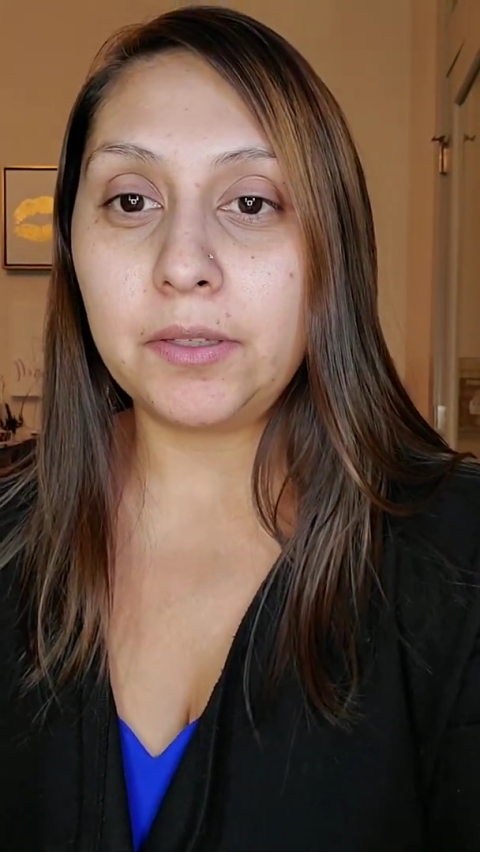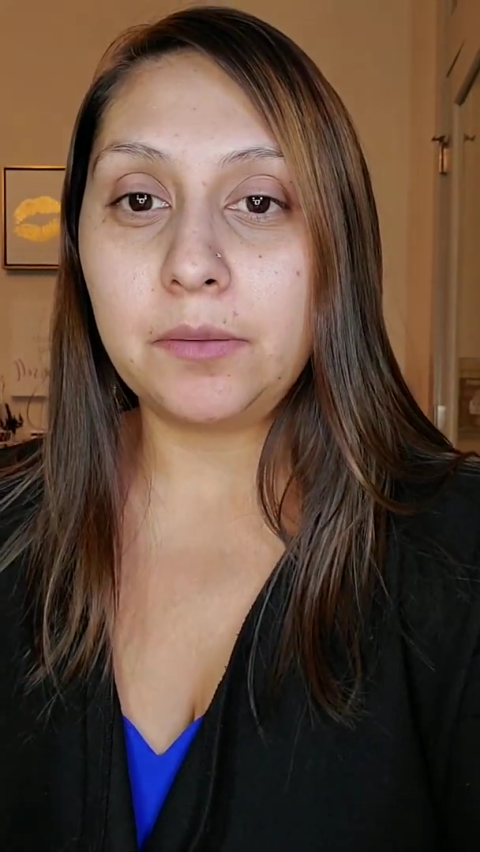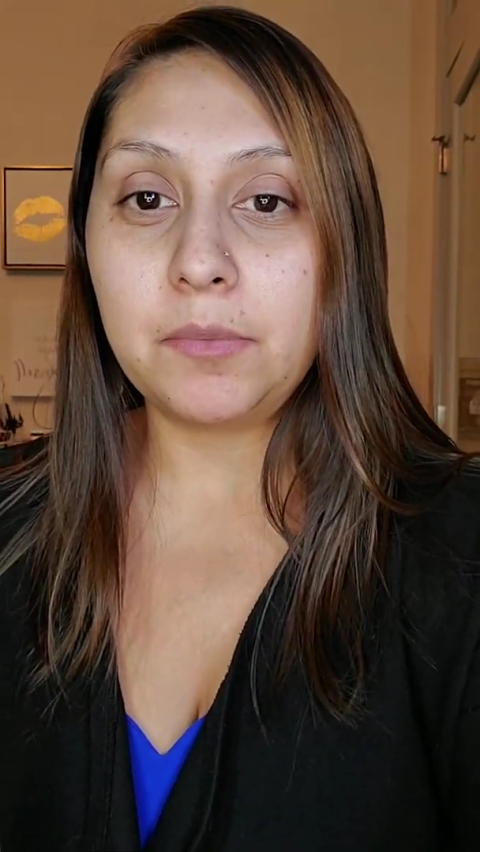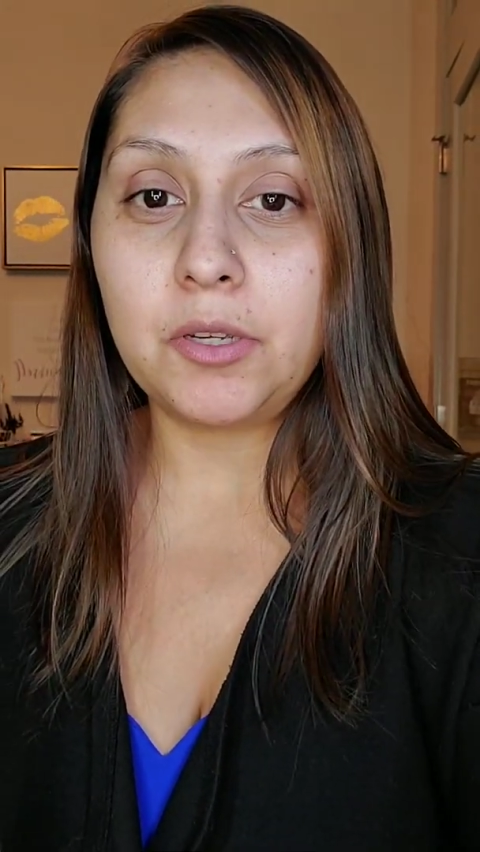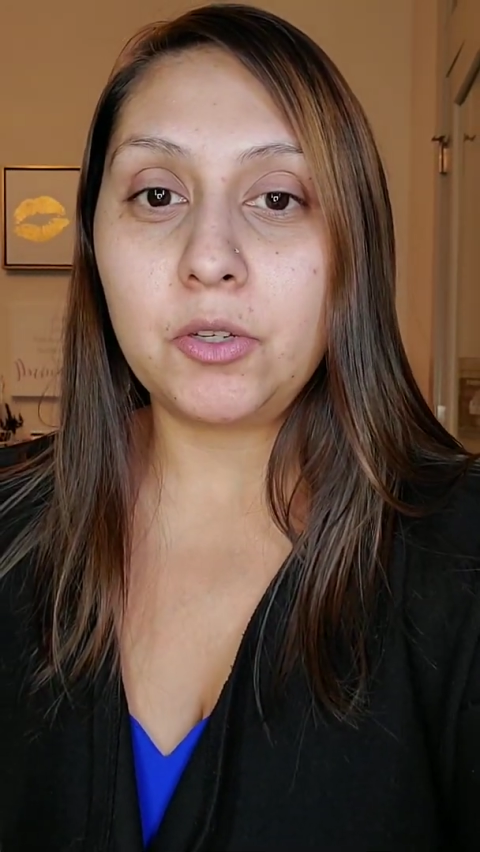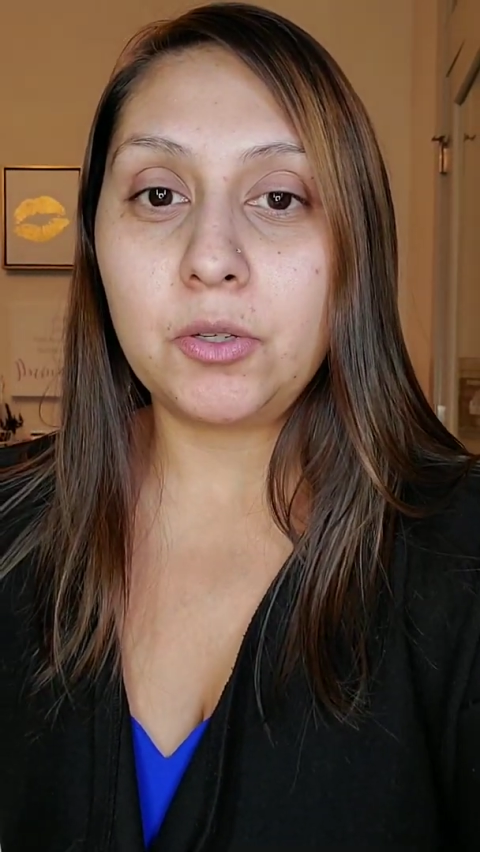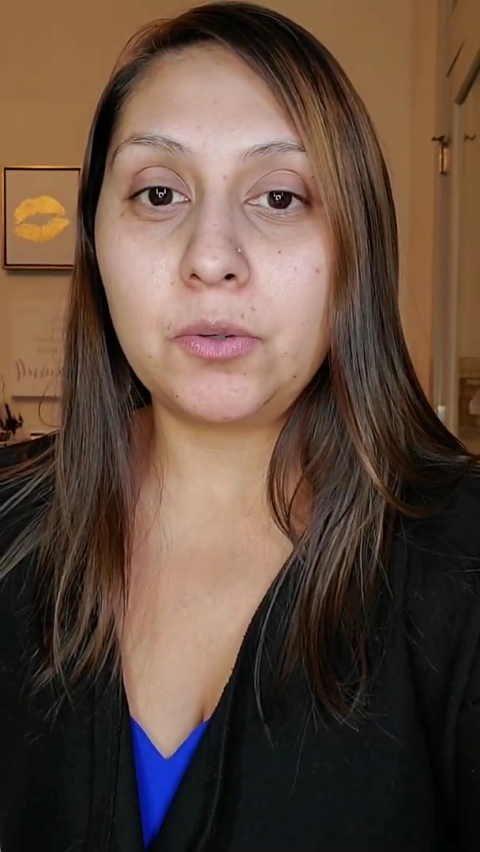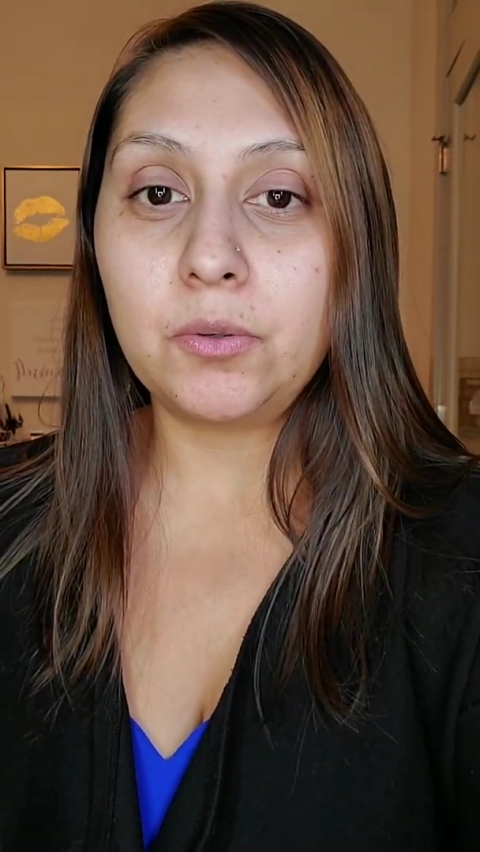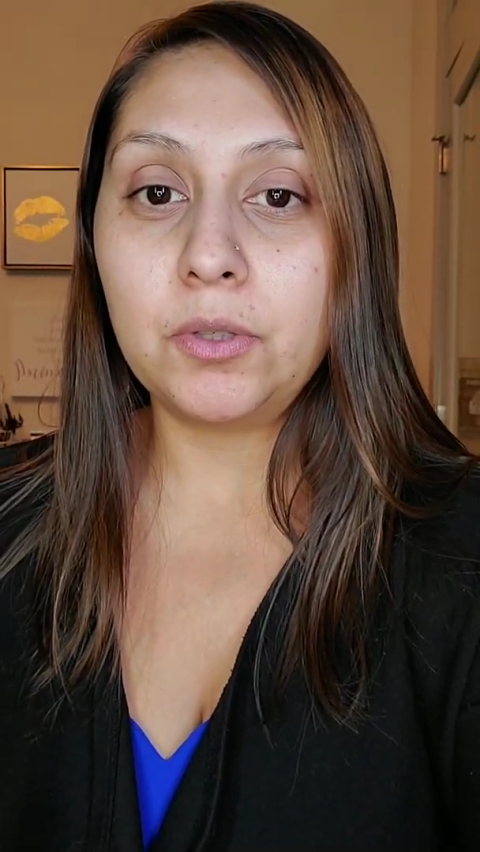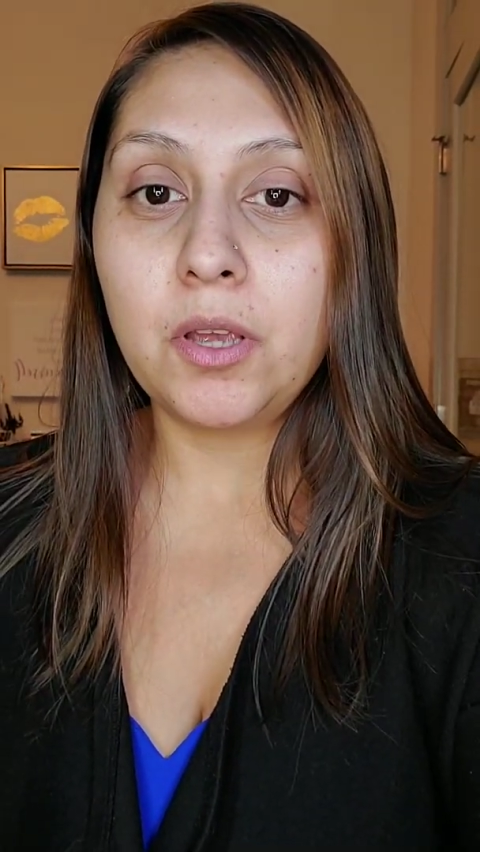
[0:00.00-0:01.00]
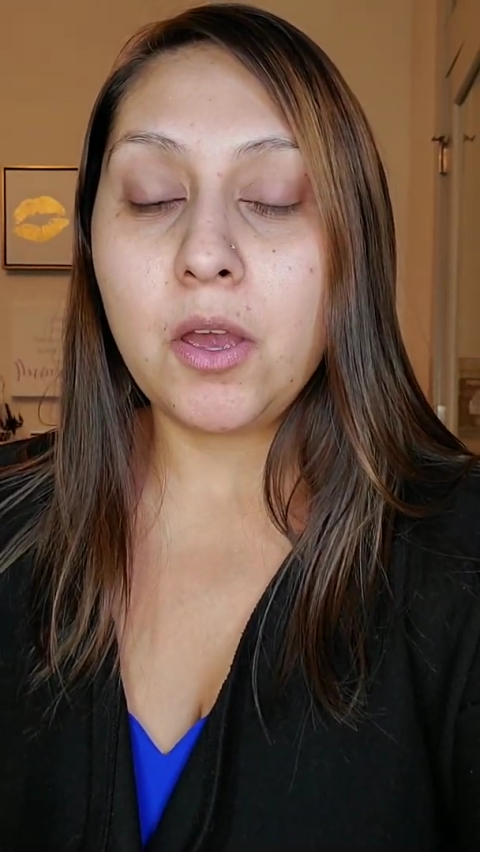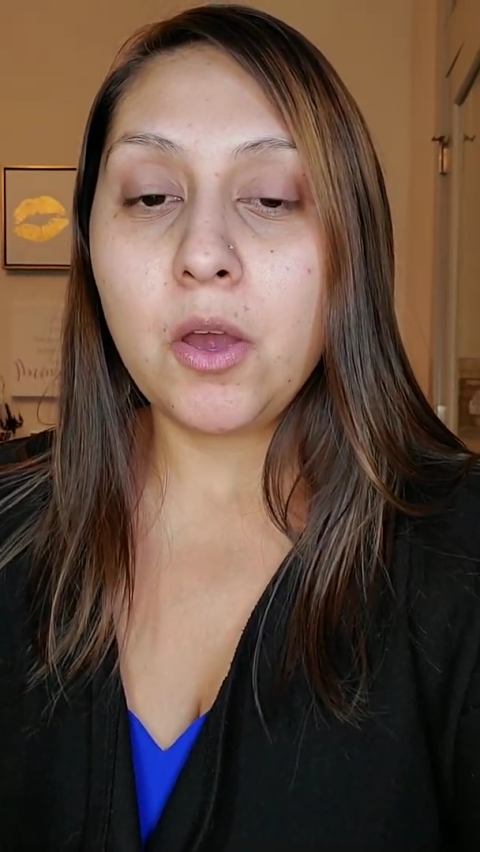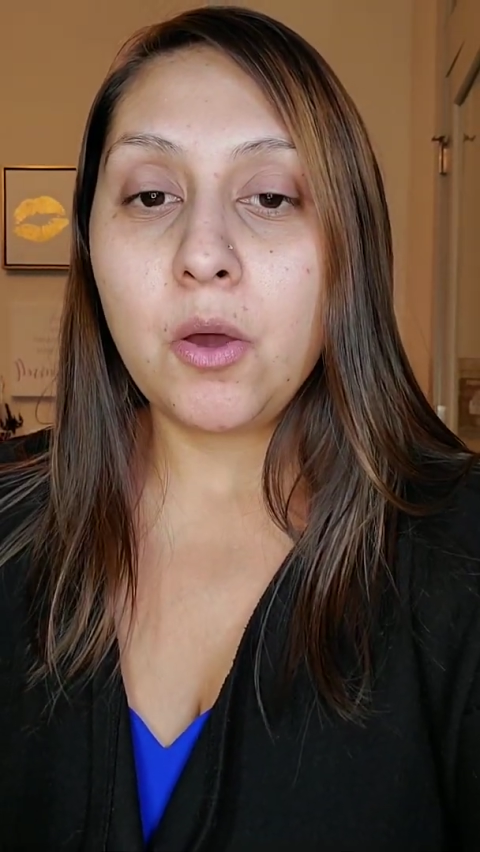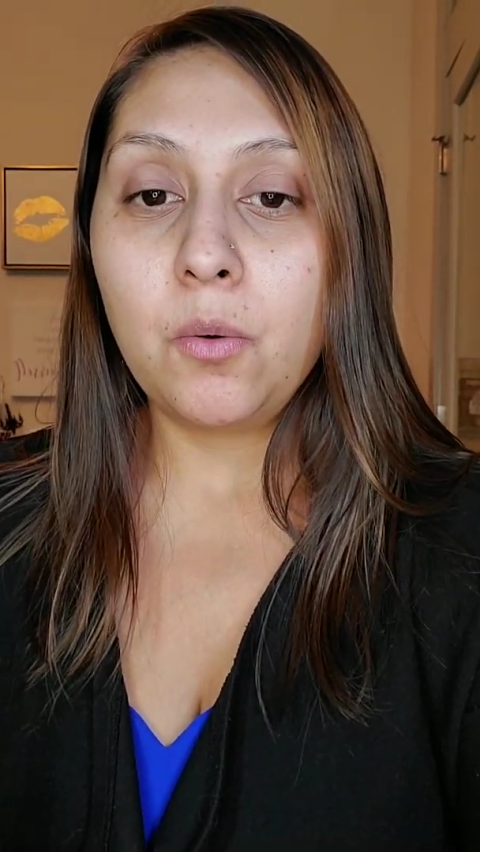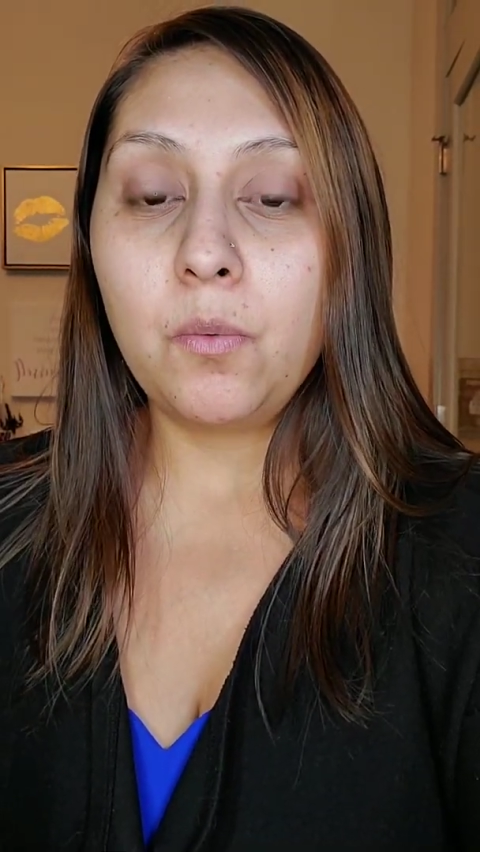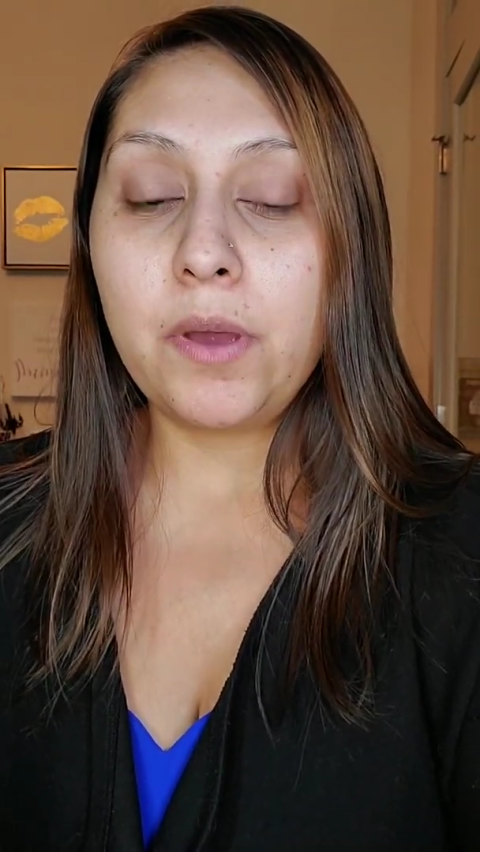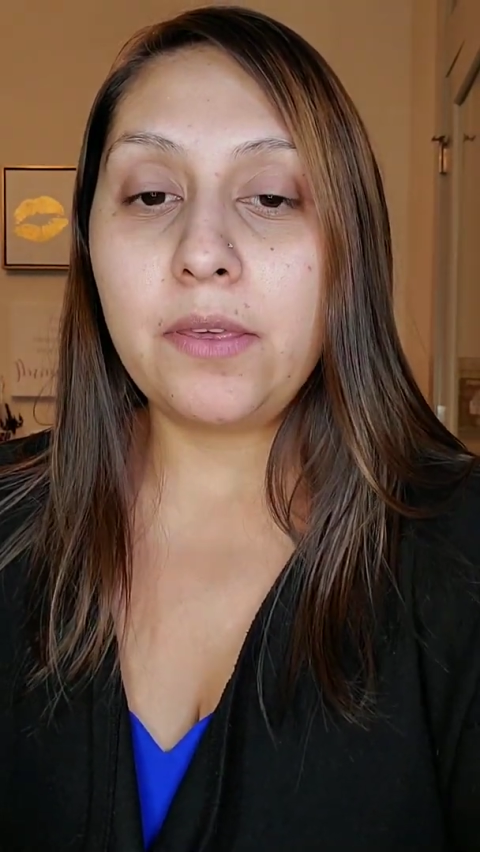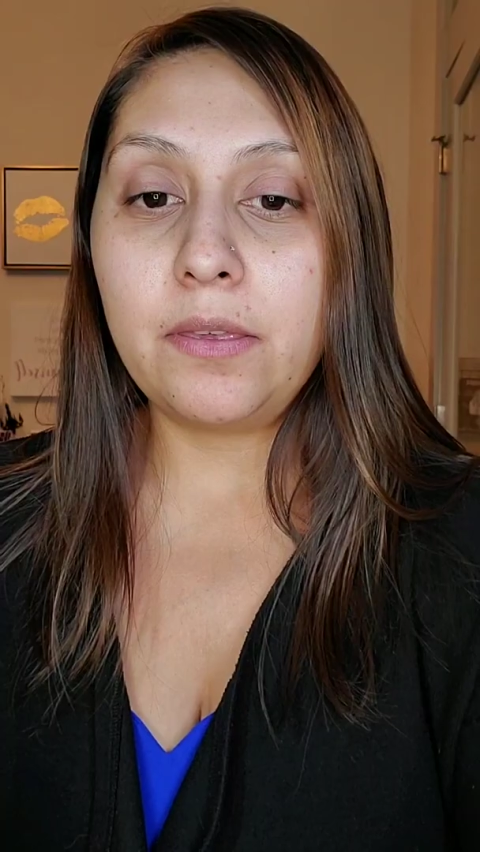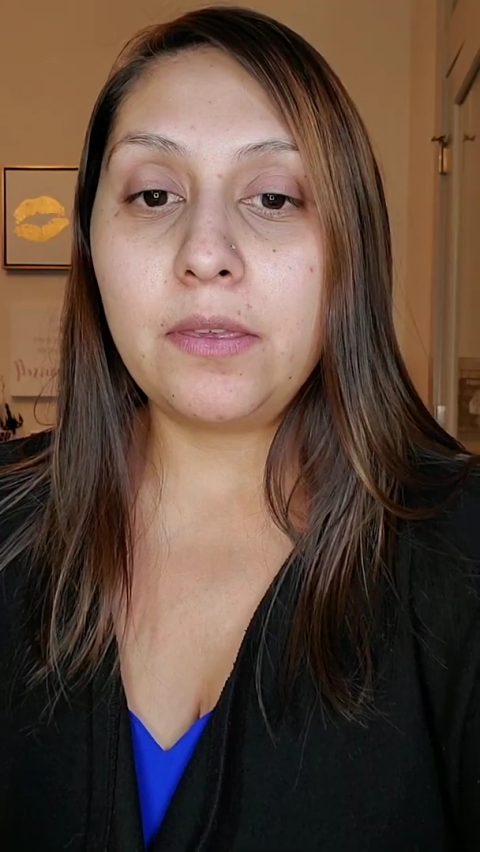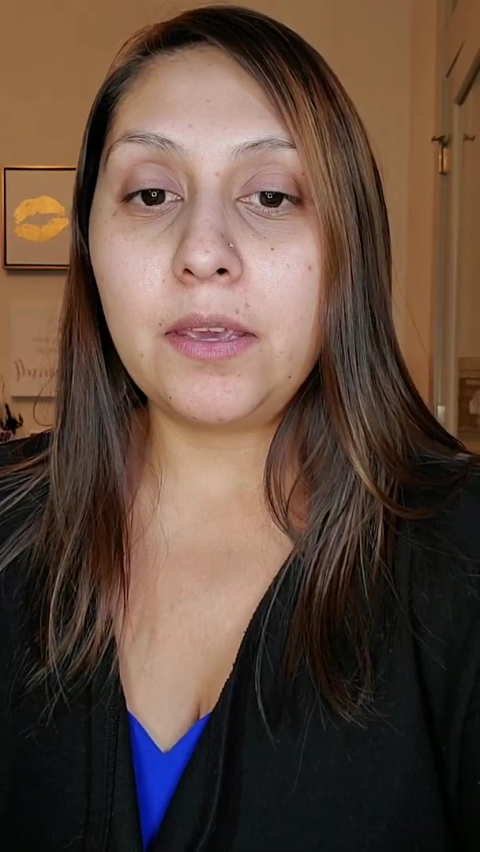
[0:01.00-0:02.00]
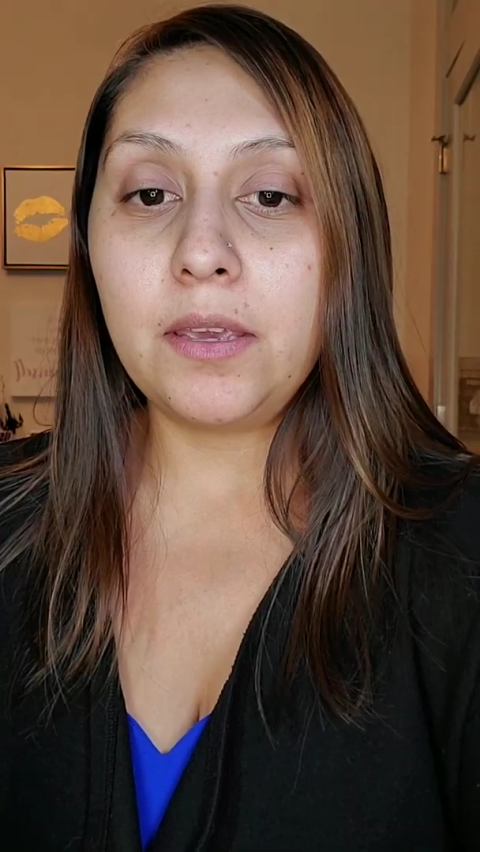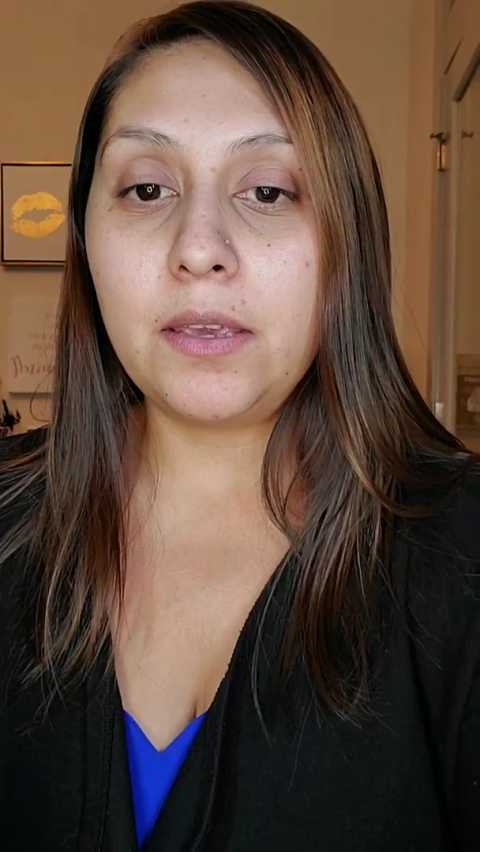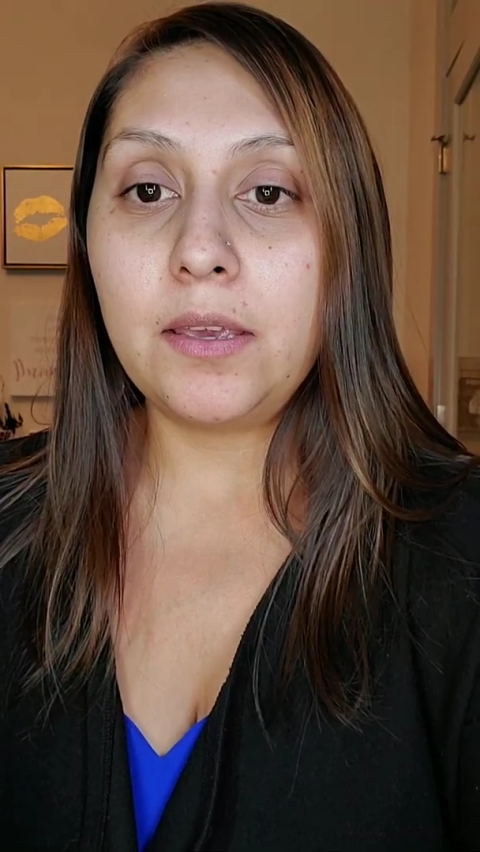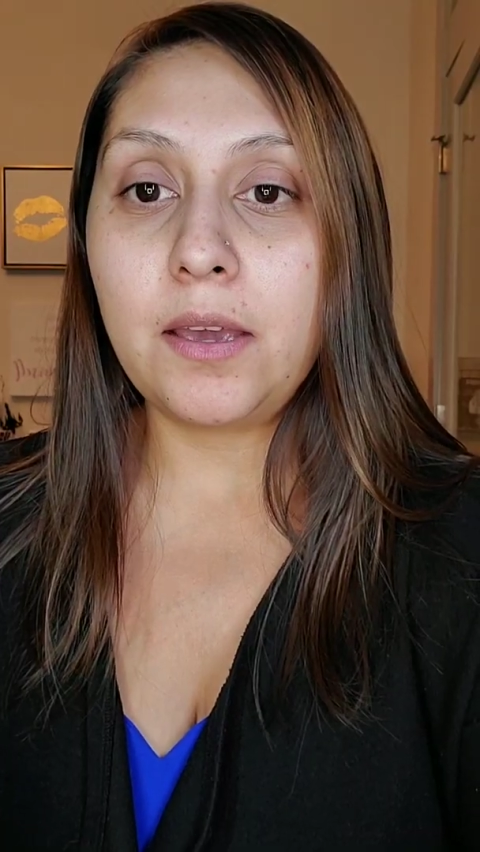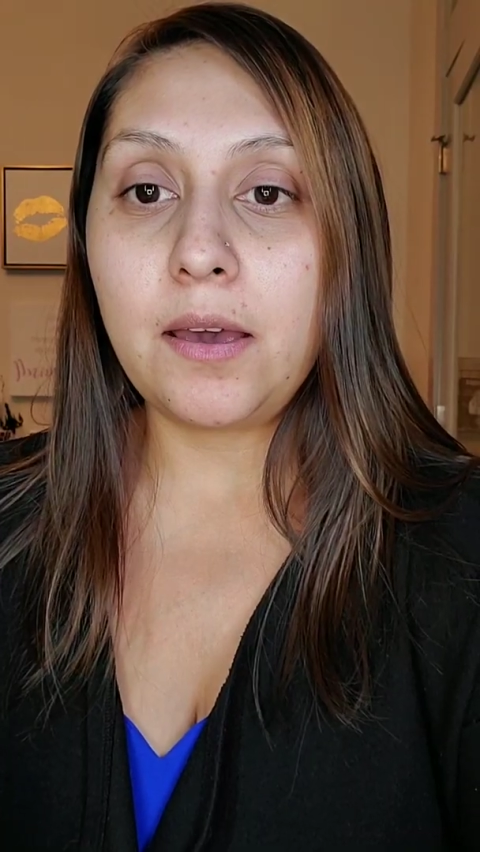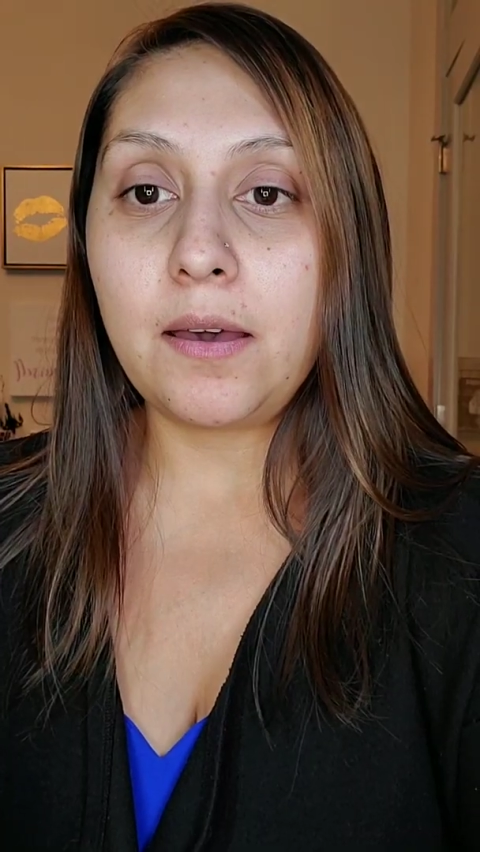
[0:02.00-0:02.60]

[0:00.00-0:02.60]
some issues with the